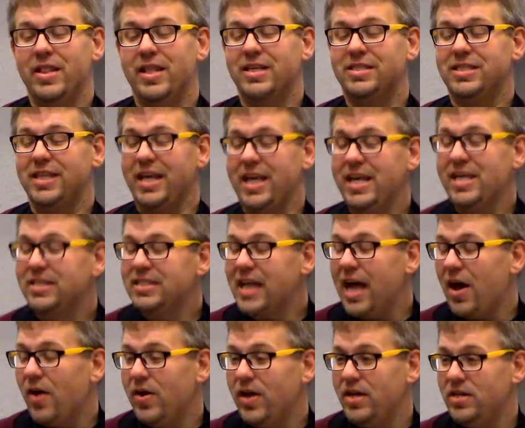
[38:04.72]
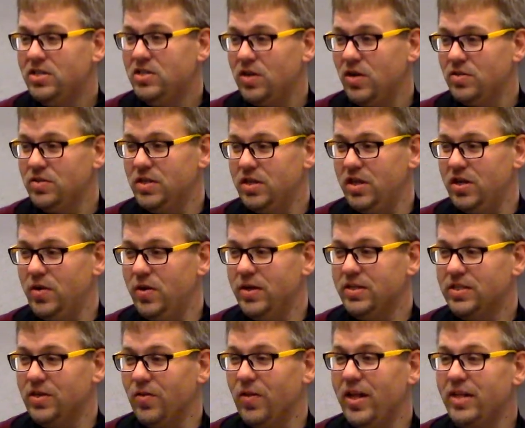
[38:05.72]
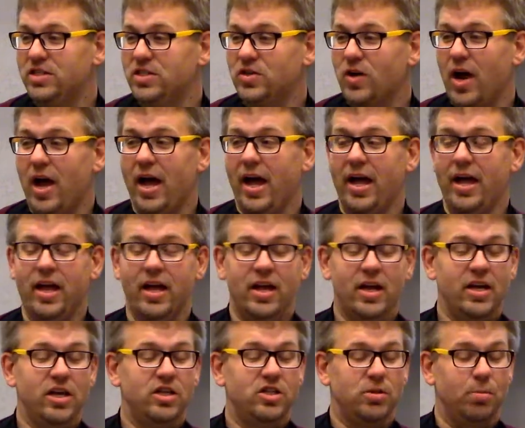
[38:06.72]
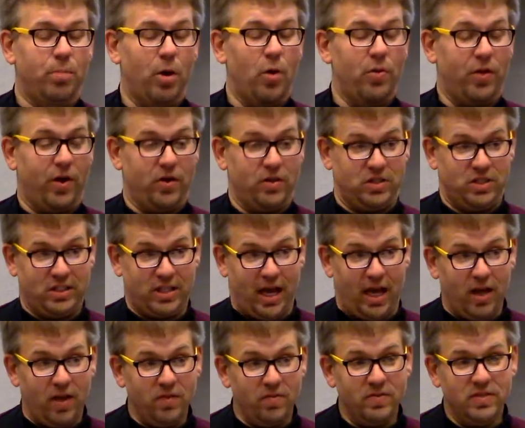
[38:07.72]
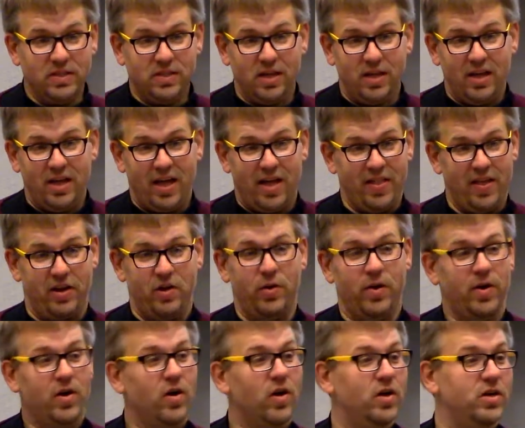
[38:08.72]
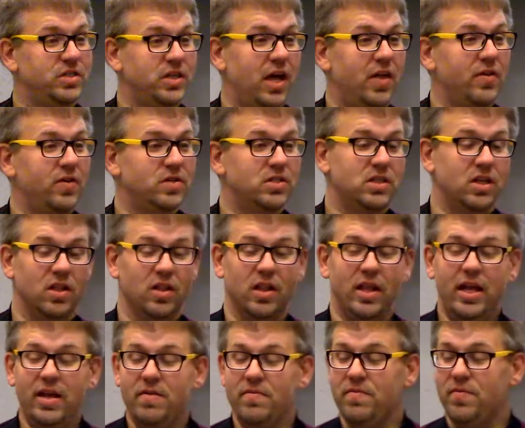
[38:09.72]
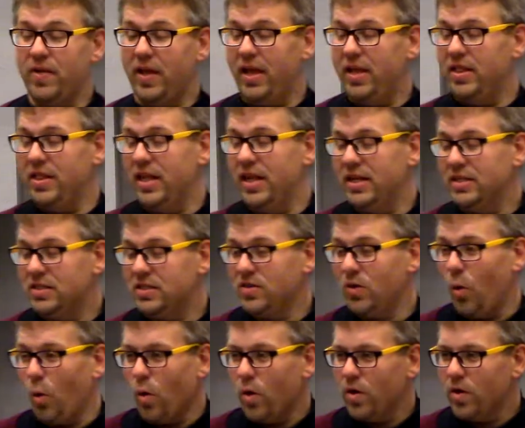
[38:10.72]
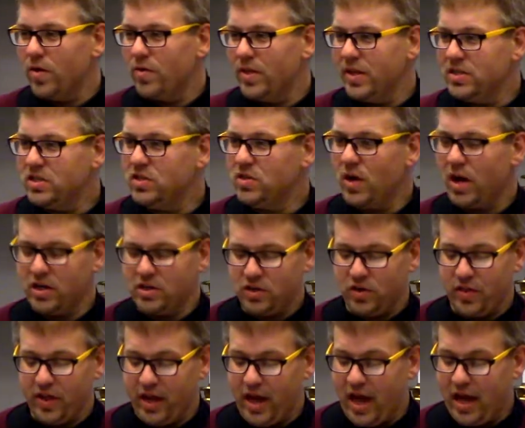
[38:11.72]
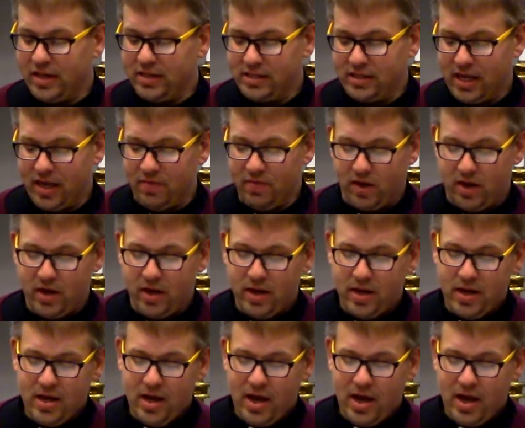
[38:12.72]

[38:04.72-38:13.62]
This is how he's chosen to do it. So let's try to both ourselves and then to encourage others to live in this order, this structure that God's given,